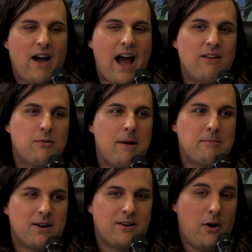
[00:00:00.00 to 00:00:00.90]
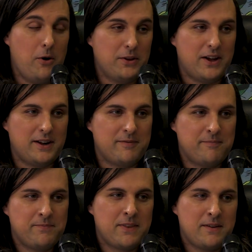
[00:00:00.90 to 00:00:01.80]
Let's hear about
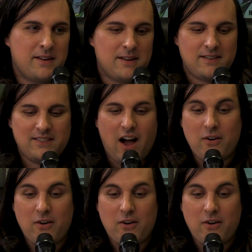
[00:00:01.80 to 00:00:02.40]
you in Final Fantasy.